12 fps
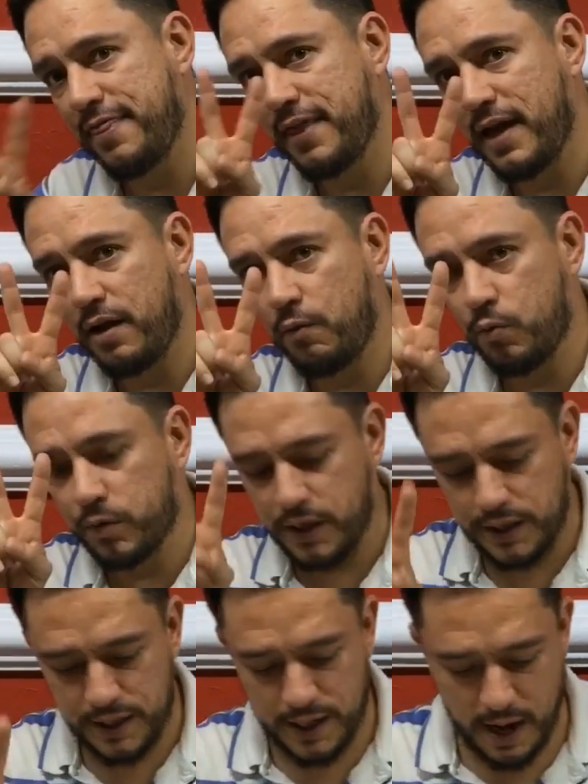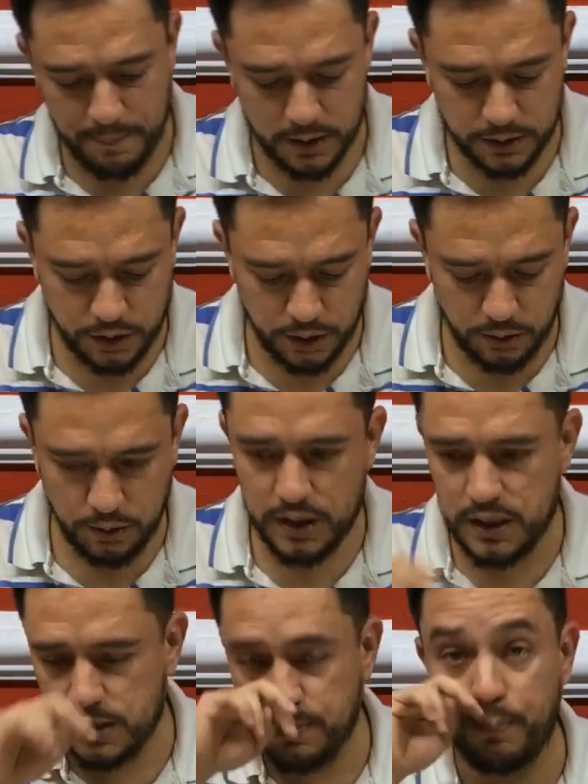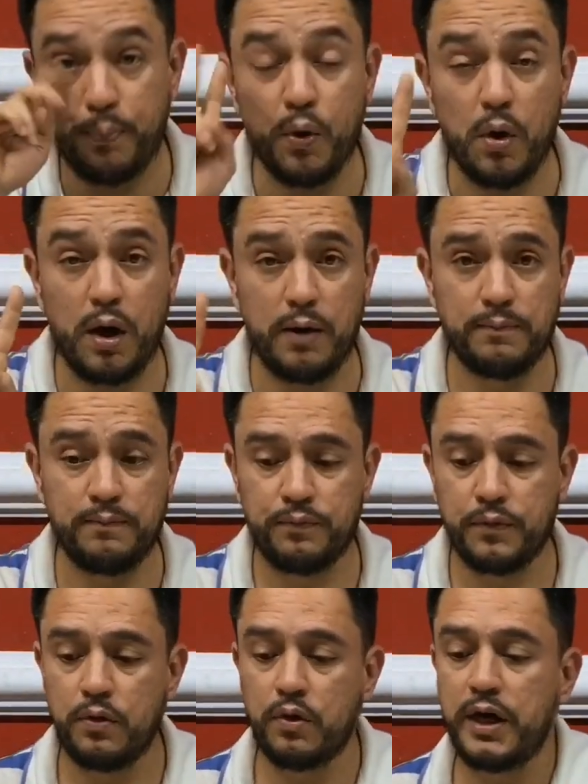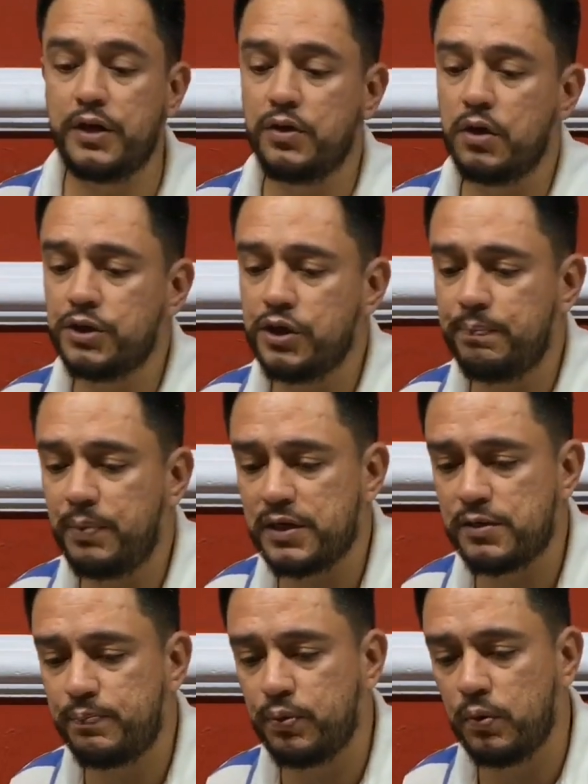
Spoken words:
the word number 2 is pull. Okay, Yoshi, please pull